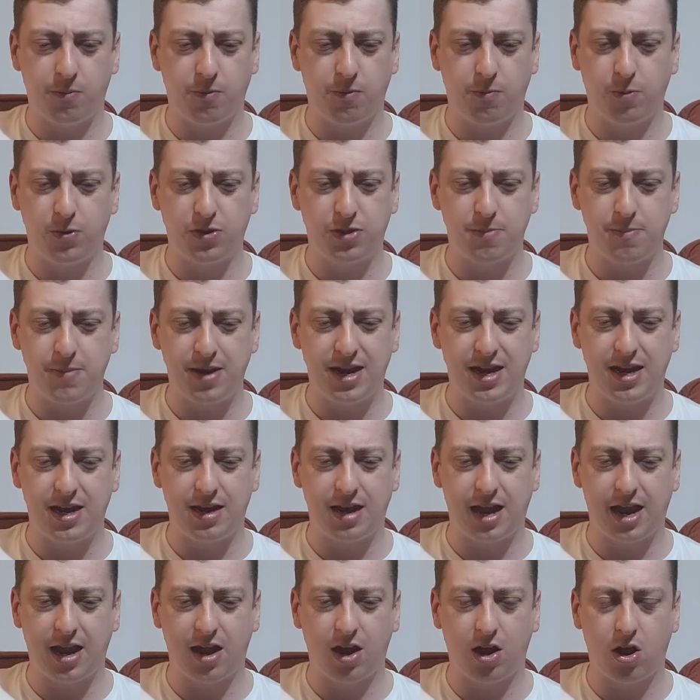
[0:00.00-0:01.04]
with the median
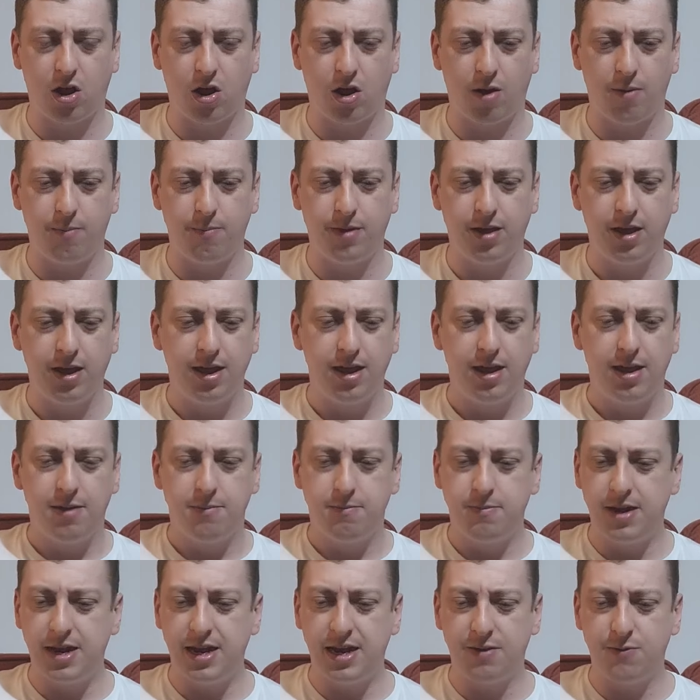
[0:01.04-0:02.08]
income,
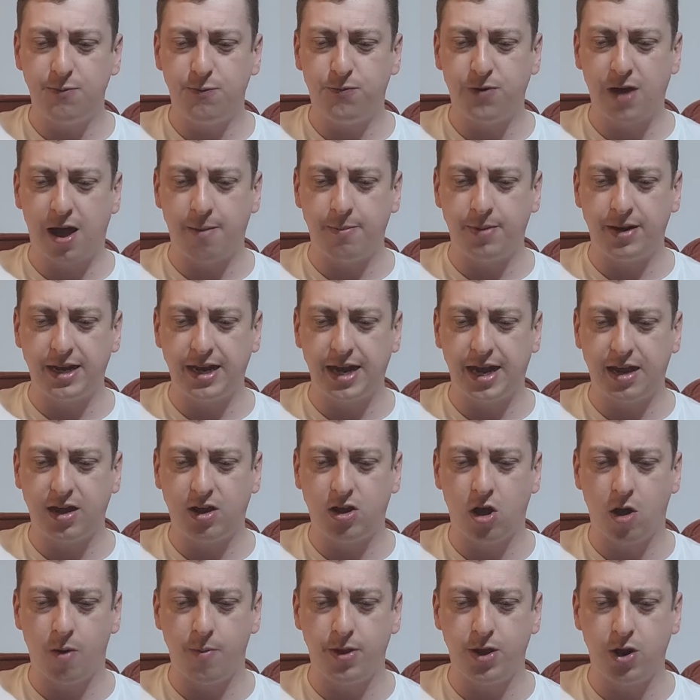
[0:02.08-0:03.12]
median family income,